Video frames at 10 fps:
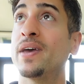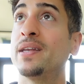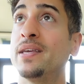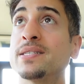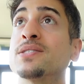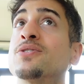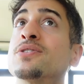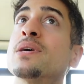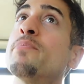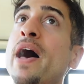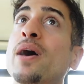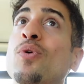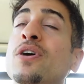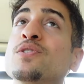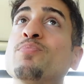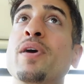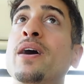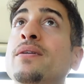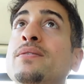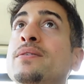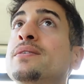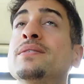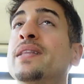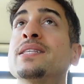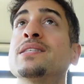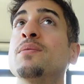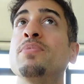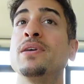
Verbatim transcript: And yes, there's some bad ones, but that's gonna be,